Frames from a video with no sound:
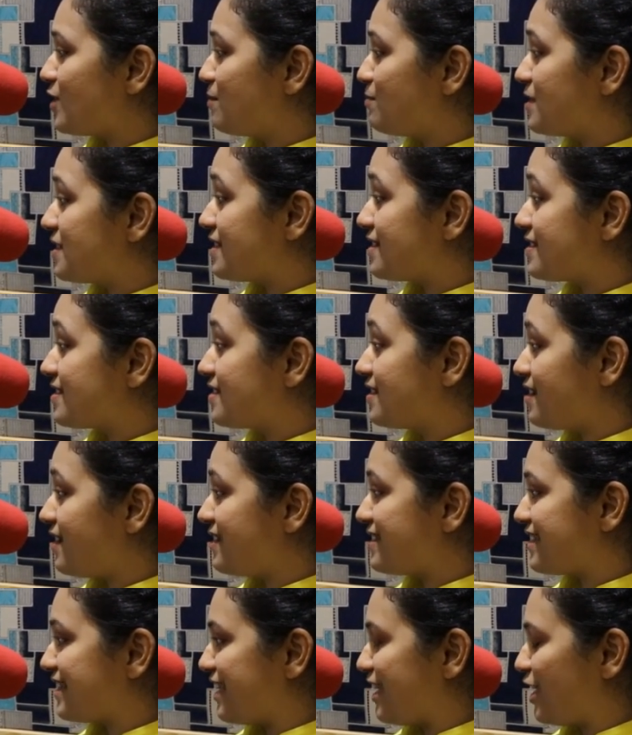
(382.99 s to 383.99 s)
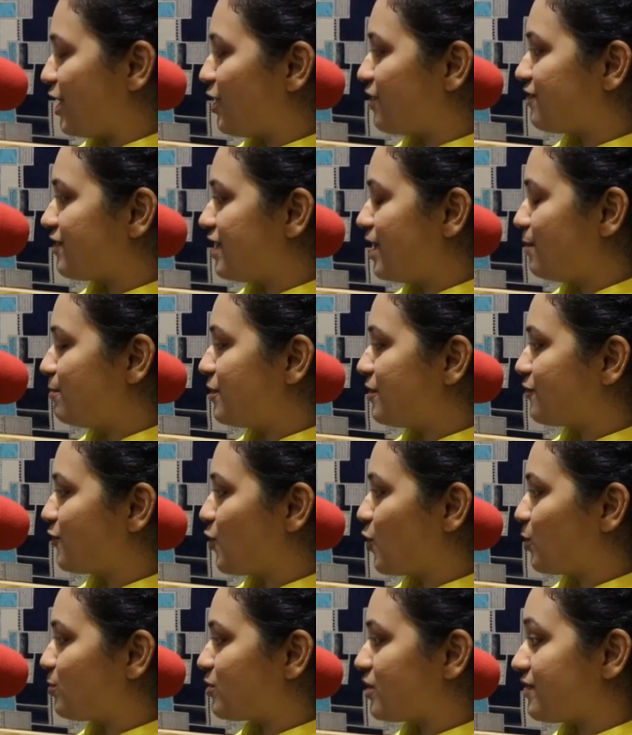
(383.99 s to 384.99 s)
and Mrs. Dursley of number
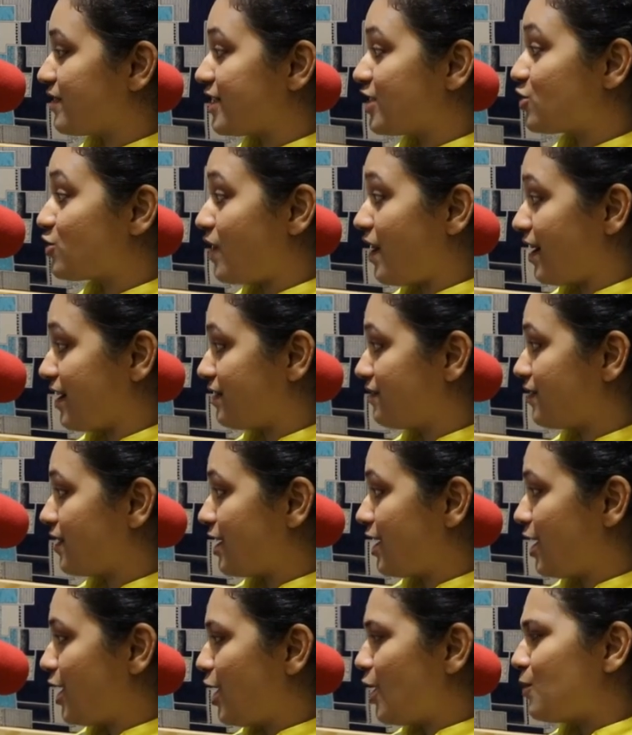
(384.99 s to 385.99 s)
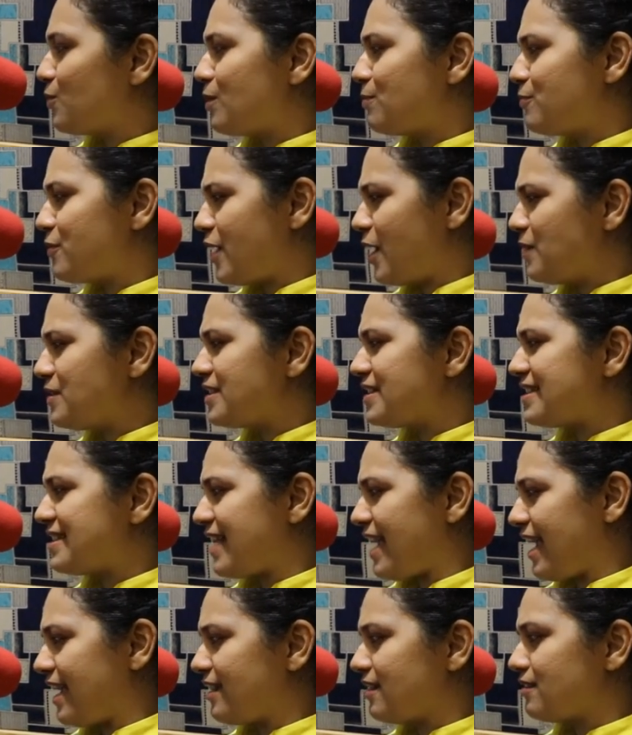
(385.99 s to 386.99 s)
4 Privet Drive were proud to
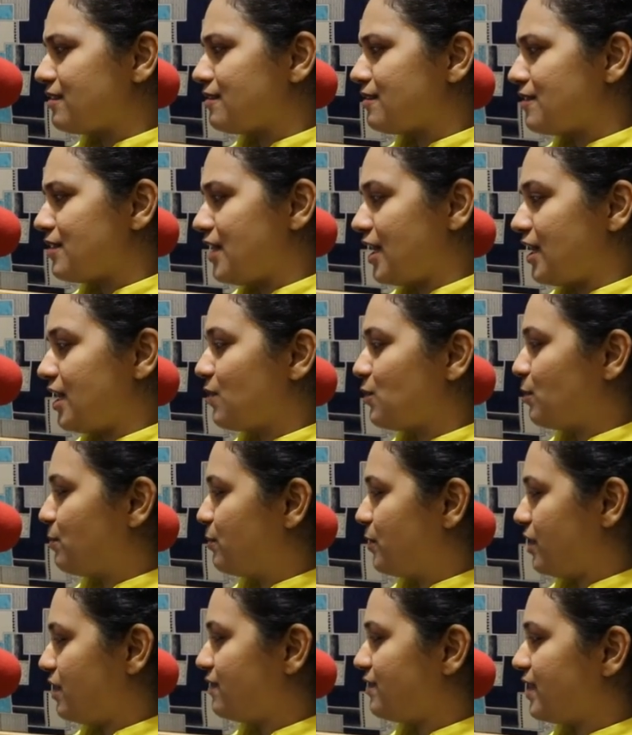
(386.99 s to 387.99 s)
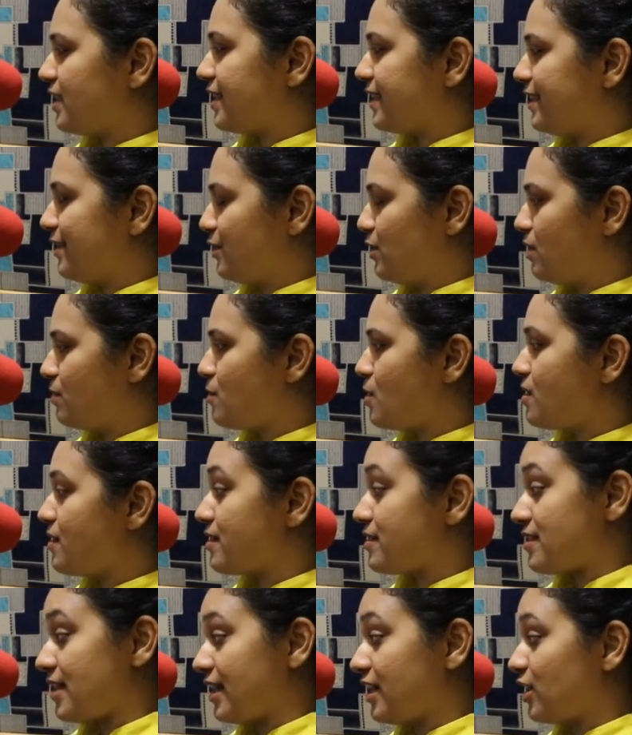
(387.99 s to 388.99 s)
say that they were perfectly normal,
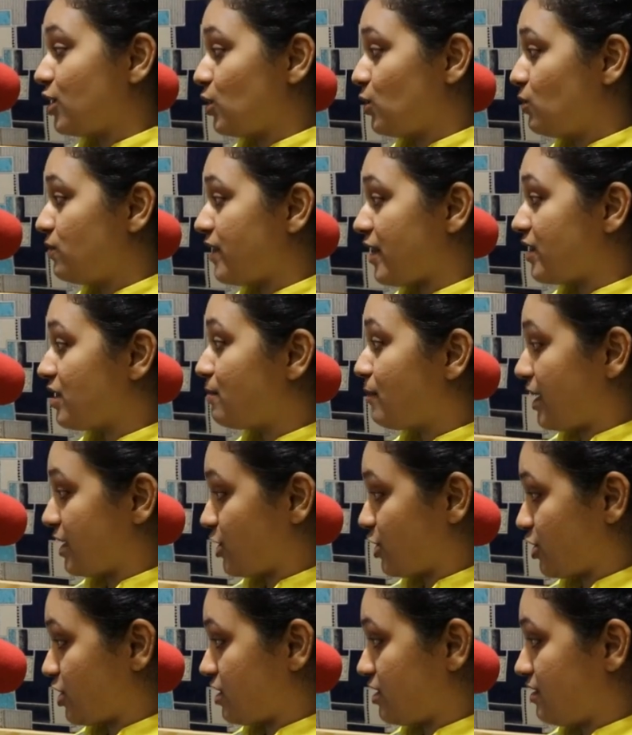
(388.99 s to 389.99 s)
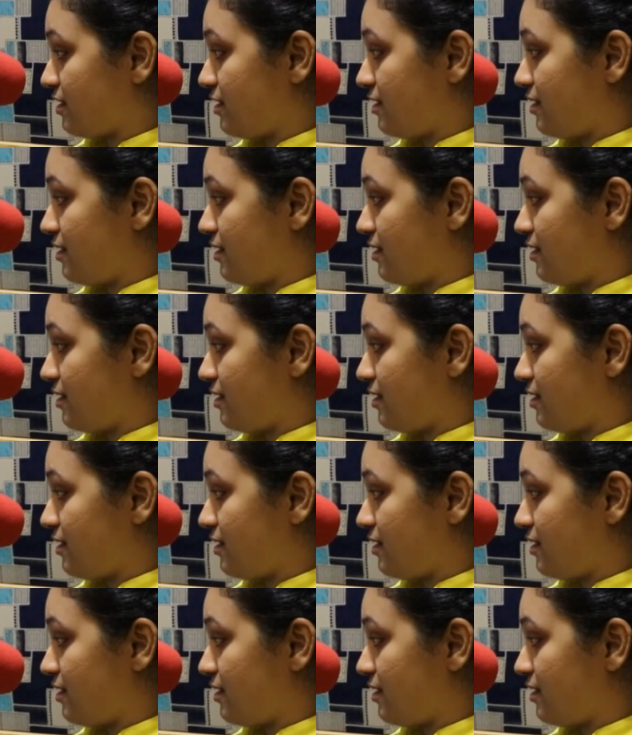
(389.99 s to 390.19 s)
thank you very much.